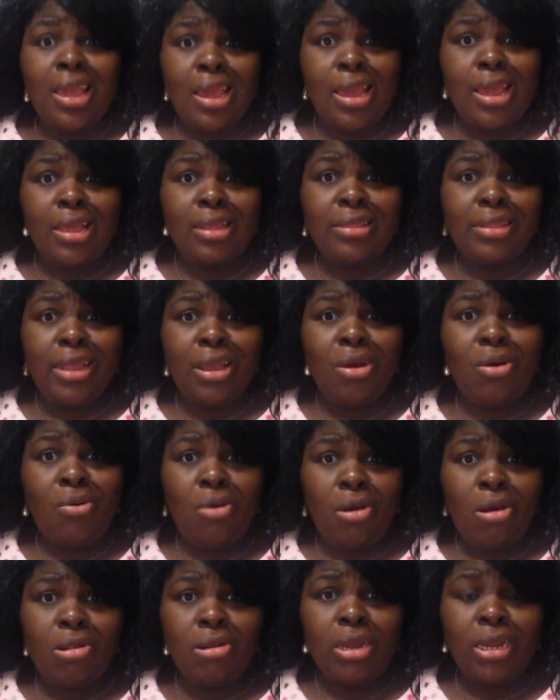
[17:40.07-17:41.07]
Yes, they
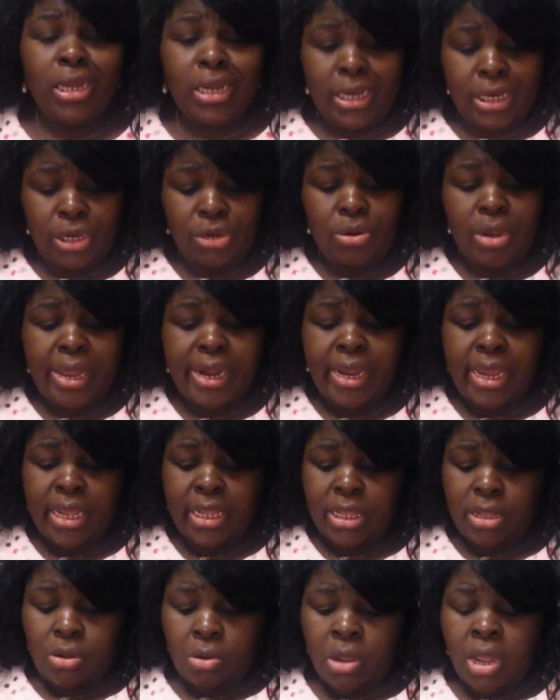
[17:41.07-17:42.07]
hold all the good that you got
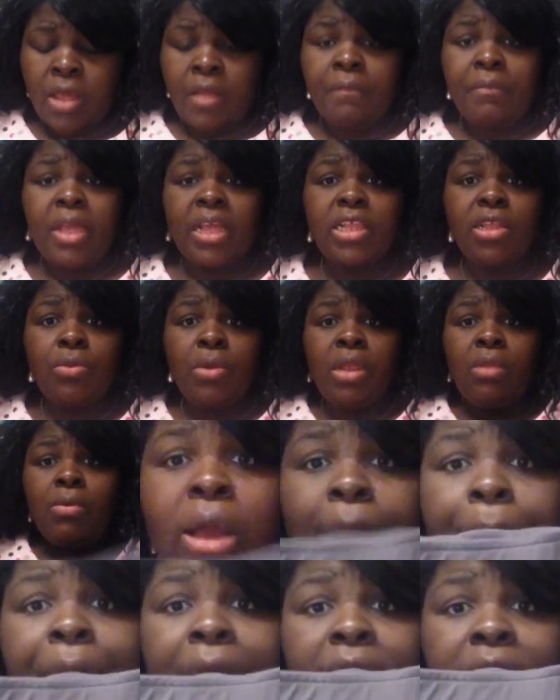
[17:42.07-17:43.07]
in. So that's the
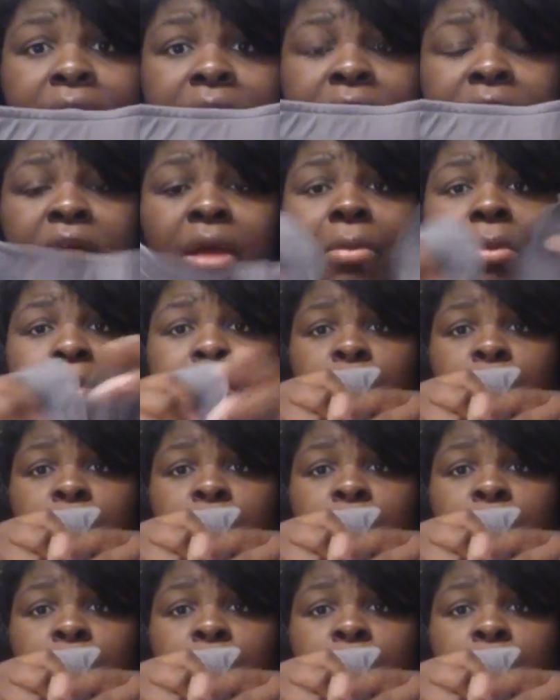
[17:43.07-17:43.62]
why I picked these up.